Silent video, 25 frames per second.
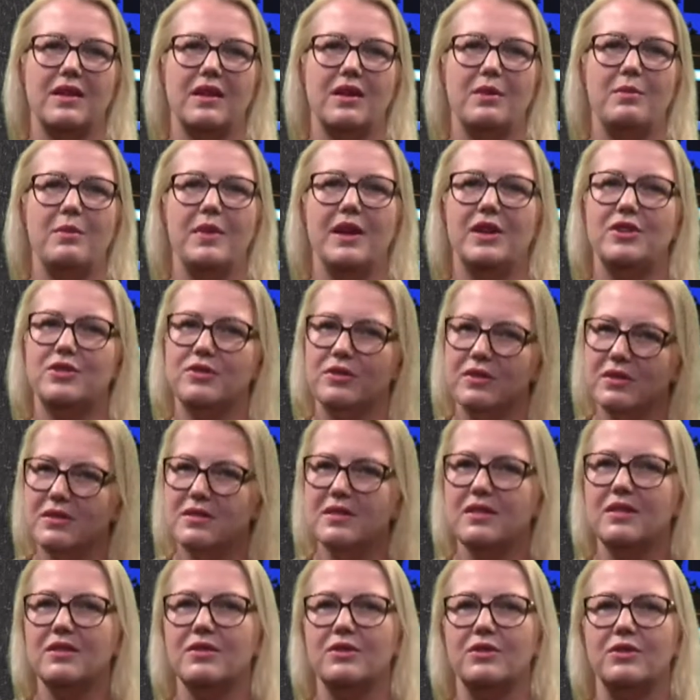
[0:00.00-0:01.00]
Make sure it's
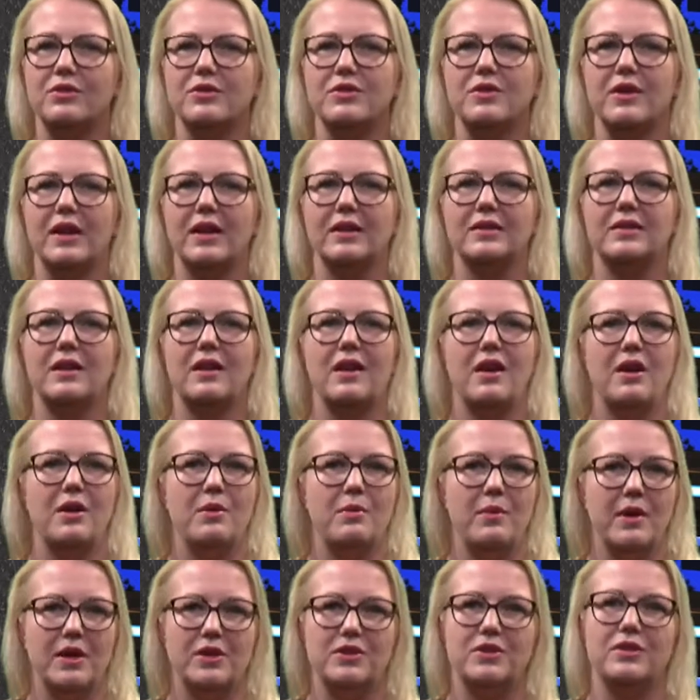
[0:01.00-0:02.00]
in a contract,
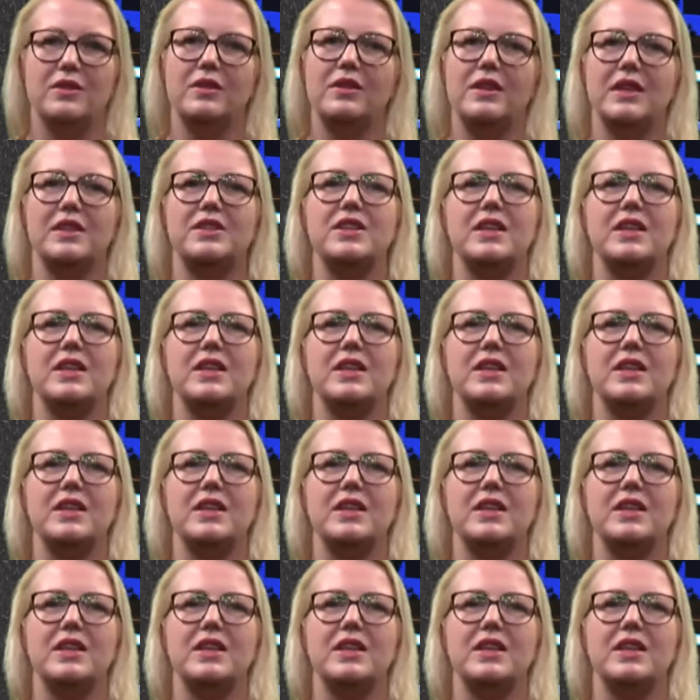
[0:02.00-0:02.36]
make sure that